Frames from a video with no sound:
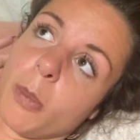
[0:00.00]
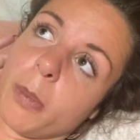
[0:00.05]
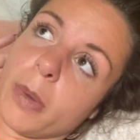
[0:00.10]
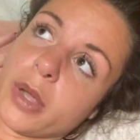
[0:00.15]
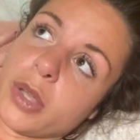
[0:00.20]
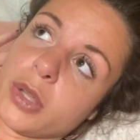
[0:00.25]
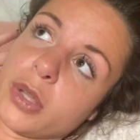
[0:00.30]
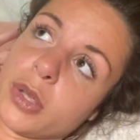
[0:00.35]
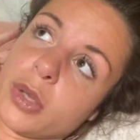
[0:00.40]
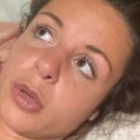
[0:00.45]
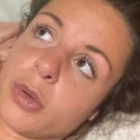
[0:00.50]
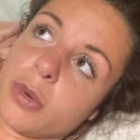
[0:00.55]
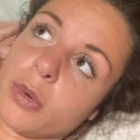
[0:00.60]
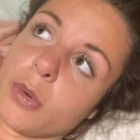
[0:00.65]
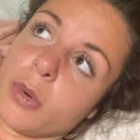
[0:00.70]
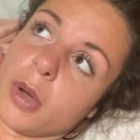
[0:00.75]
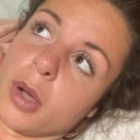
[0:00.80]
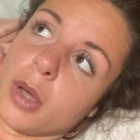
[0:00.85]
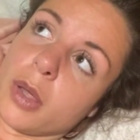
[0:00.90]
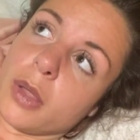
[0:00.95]
But
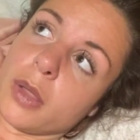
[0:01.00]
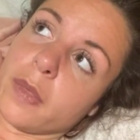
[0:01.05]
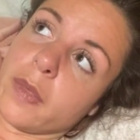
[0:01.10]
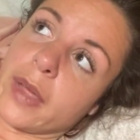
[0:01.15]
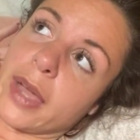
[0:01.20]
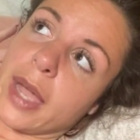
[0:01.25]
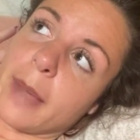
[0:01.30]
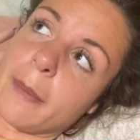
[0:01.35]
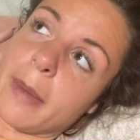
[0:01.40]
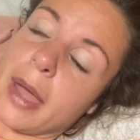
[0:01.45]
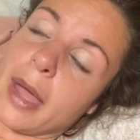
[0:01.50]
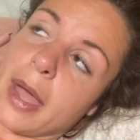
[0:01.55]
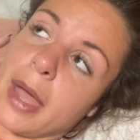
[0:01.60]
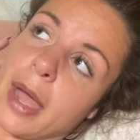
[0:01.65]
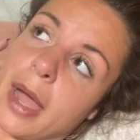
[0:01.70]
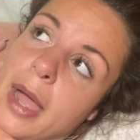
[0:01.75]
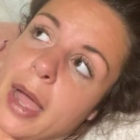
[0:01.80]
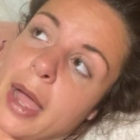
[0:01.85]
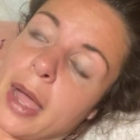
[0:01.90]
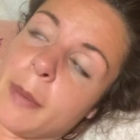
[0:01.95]
you, like,
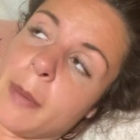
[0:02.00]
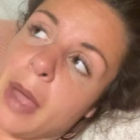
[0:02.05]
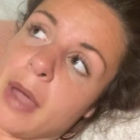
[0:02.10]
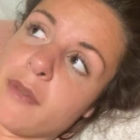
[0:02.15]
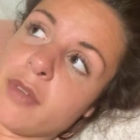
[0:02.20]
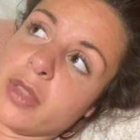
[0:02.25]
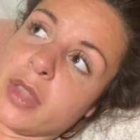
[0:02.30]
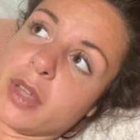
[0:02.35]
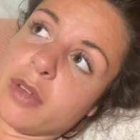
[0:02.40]
I'm having